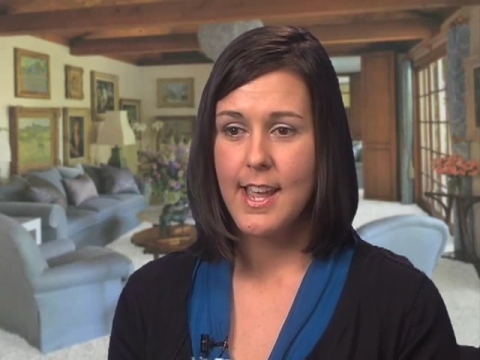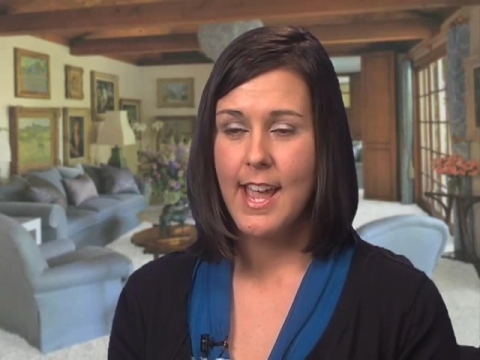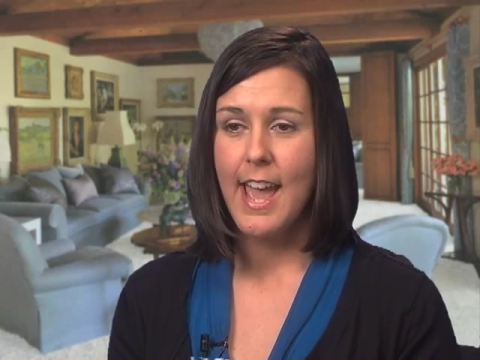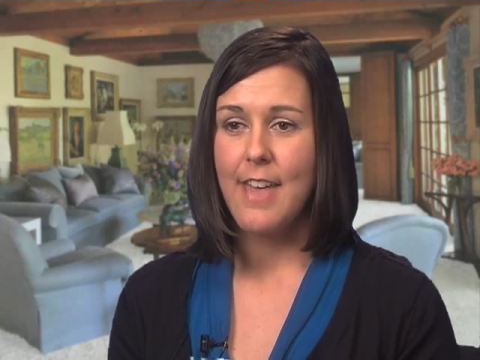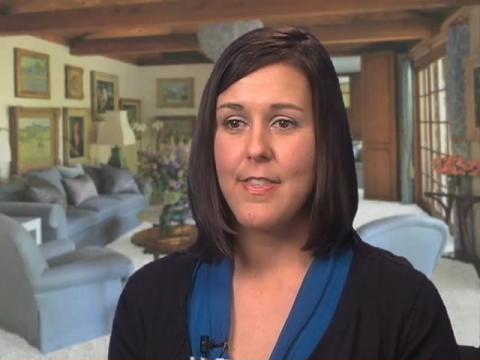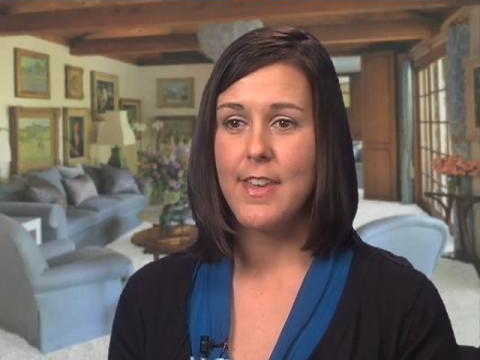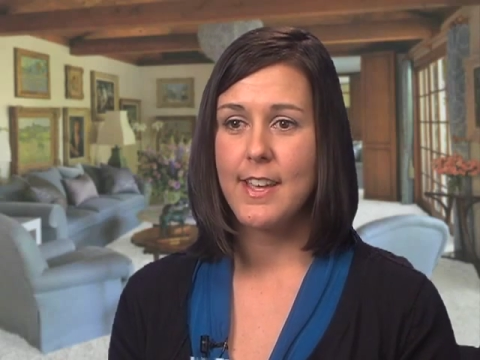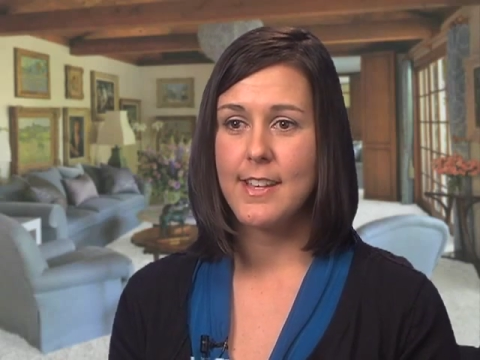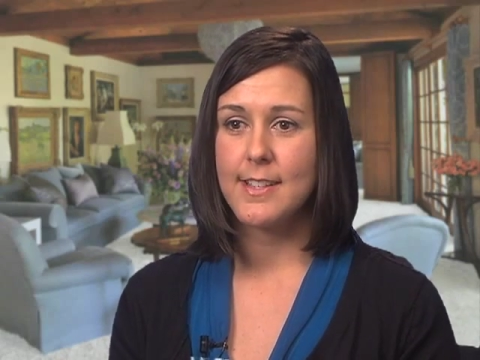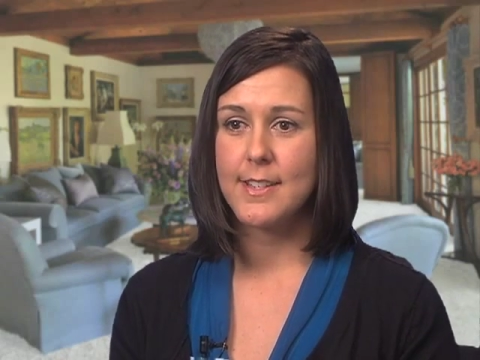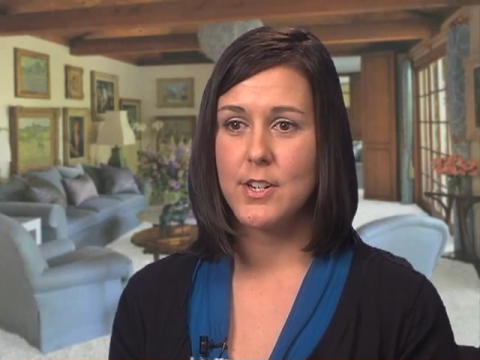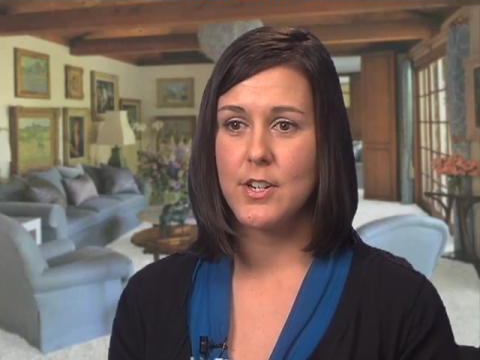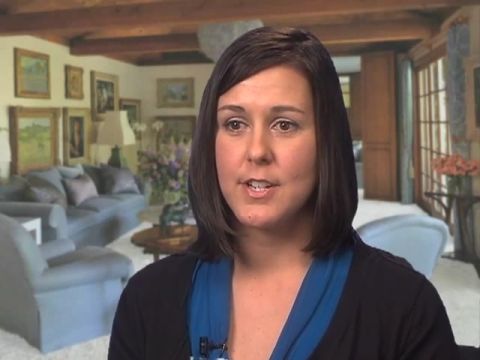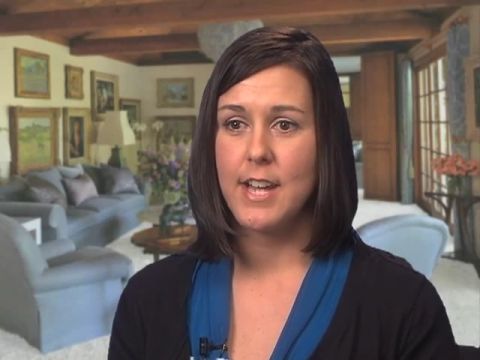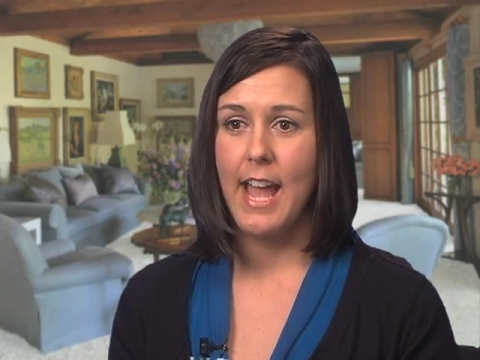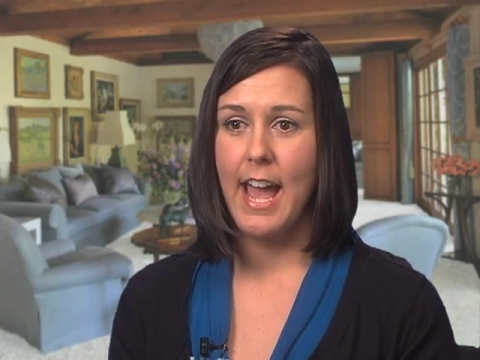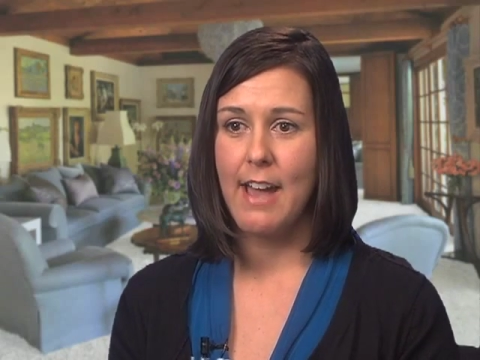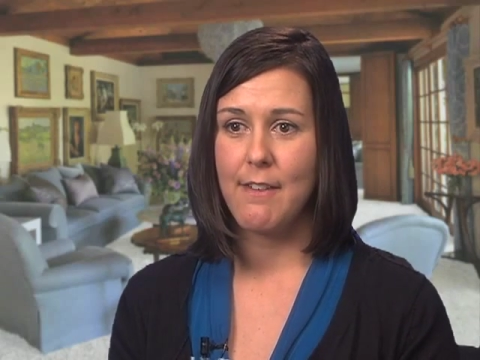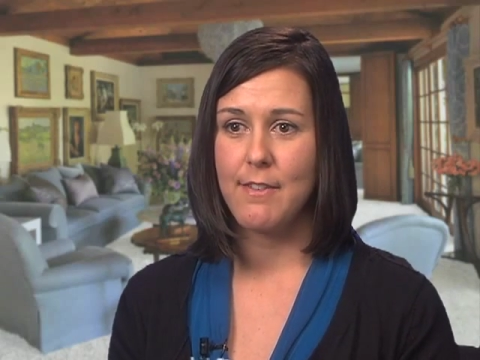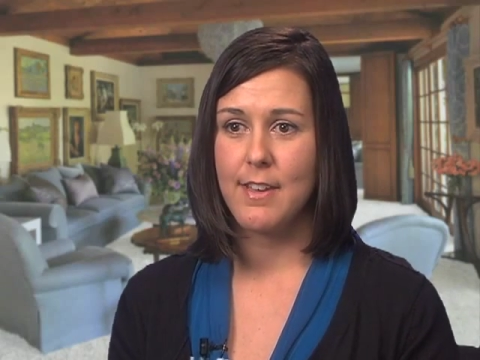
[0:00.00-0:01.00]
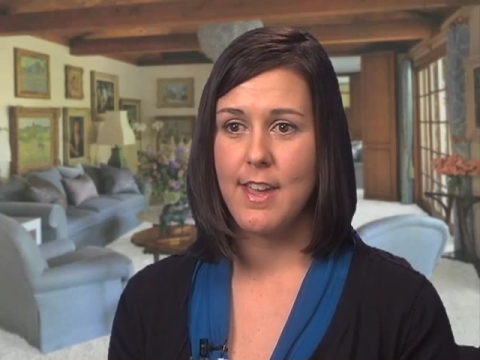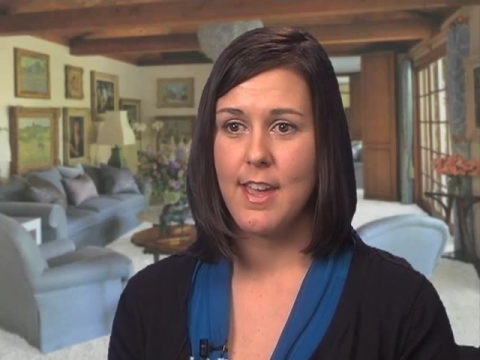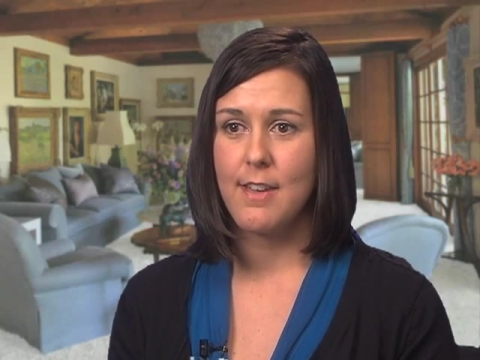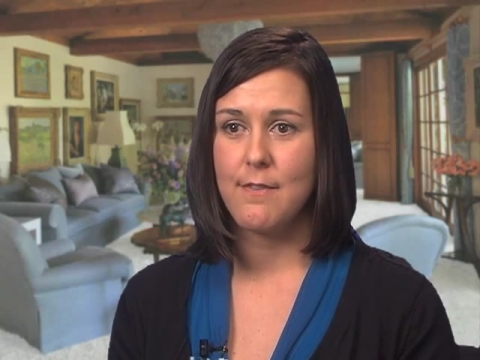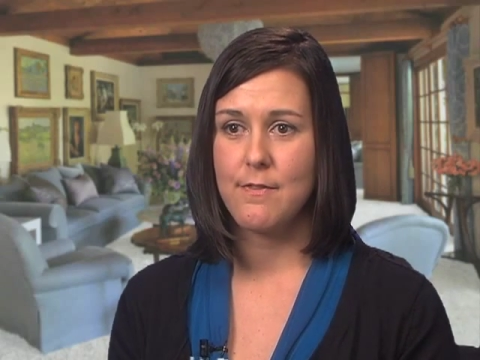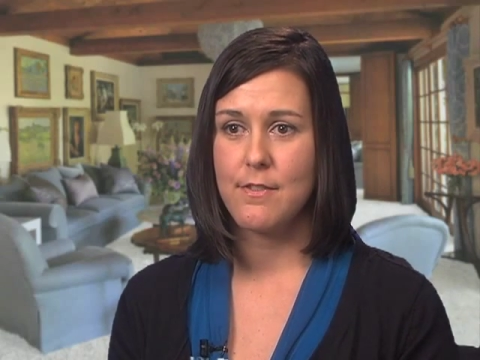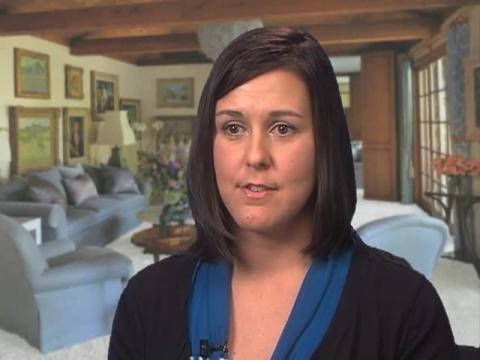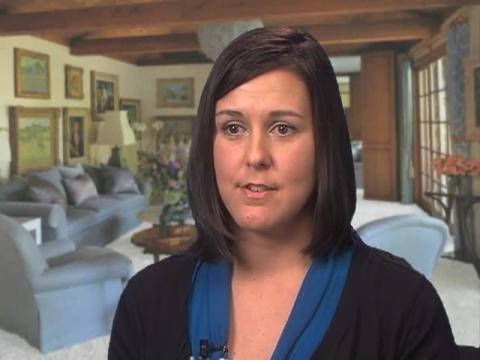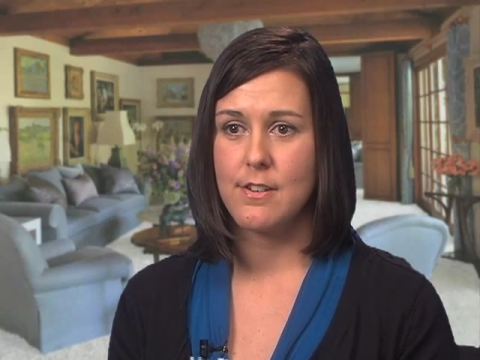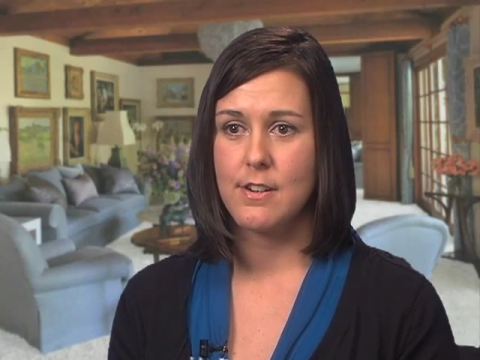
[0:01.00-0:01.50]
and they can start to advocate
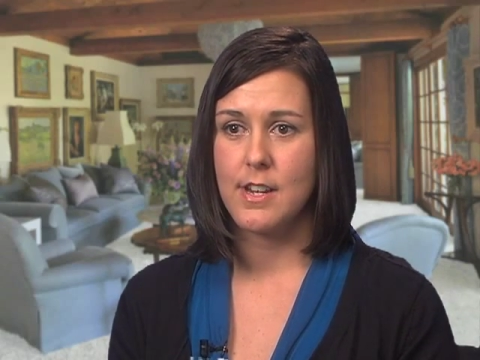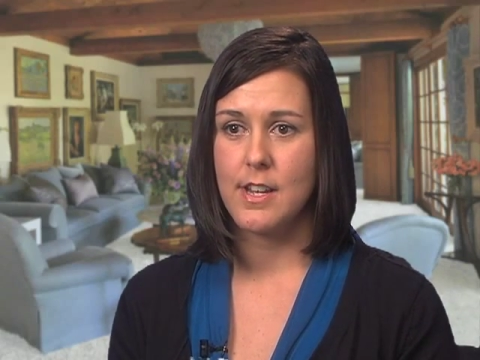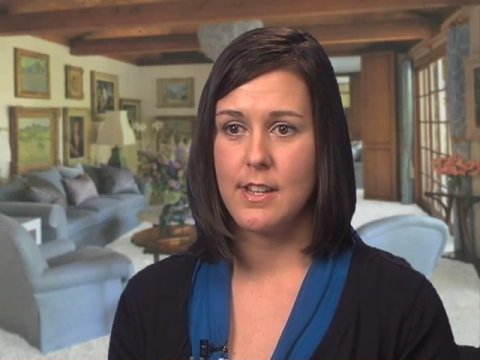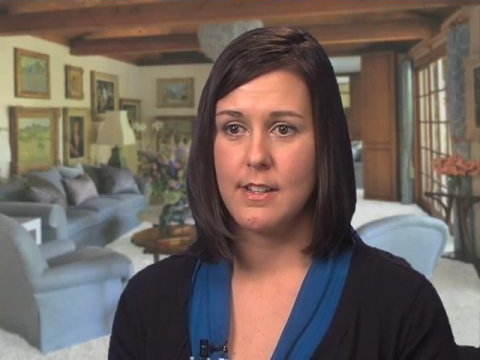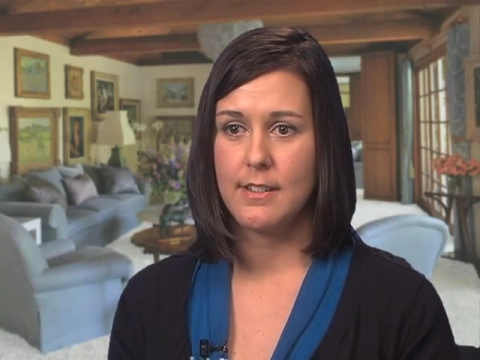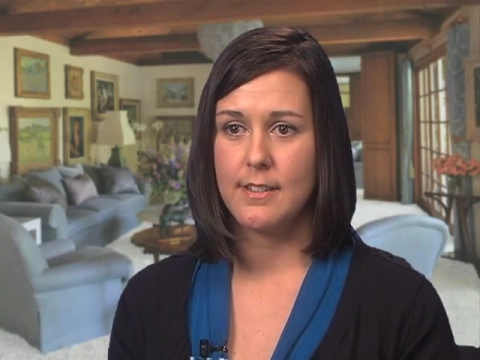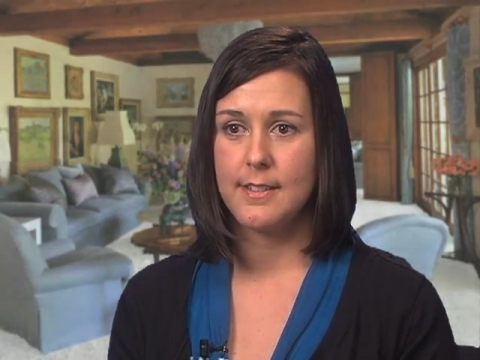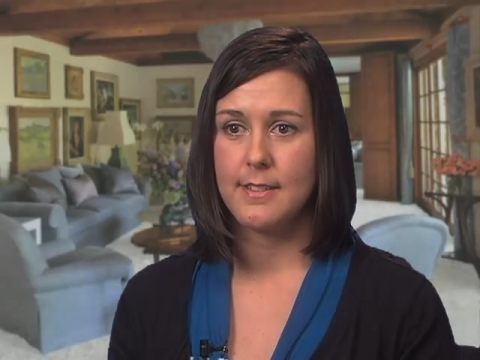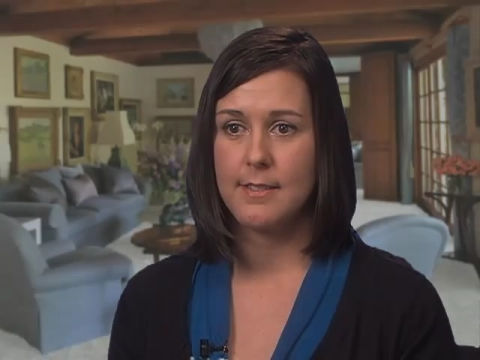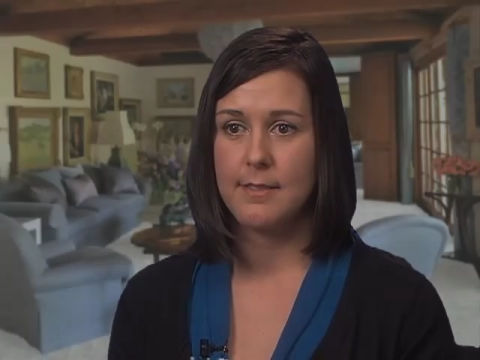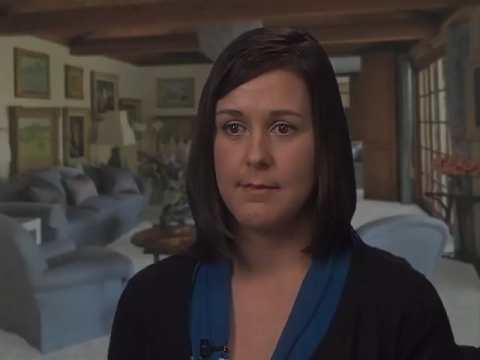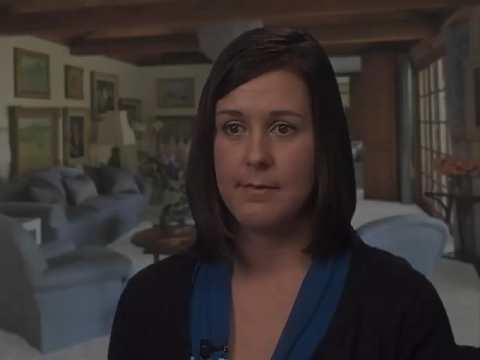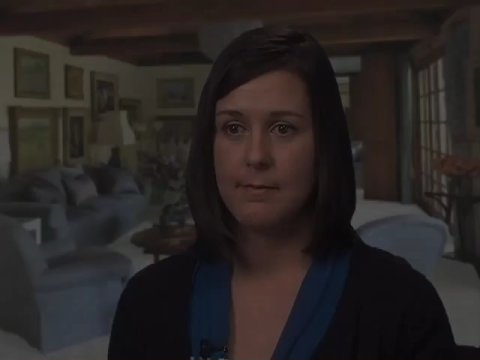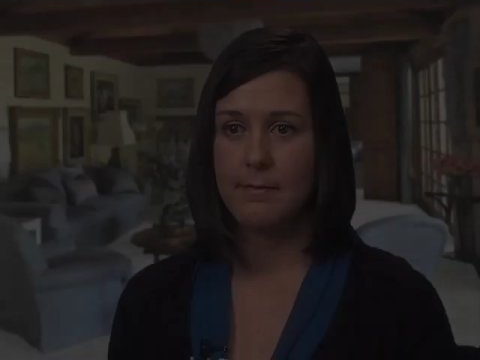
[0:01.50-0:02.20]
for their needs.